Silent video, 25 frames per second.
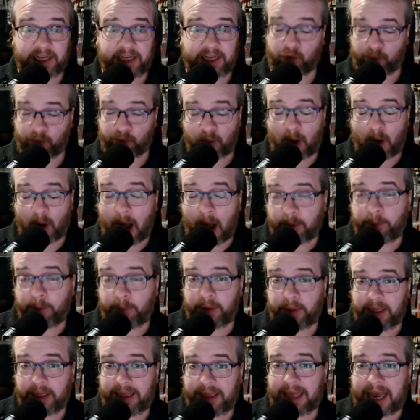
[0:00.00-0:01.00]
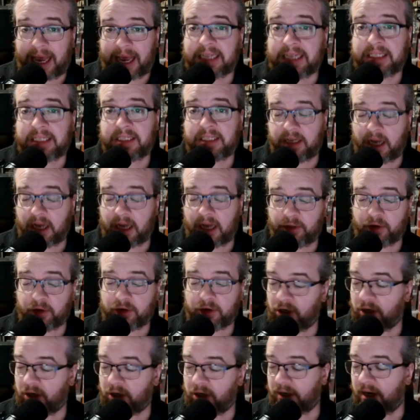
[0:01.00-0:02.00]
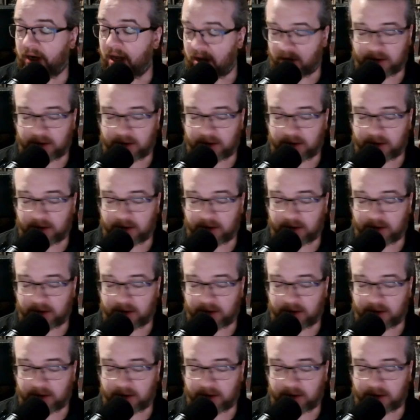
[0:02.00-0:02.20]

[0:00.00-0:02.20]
to probably last another turn.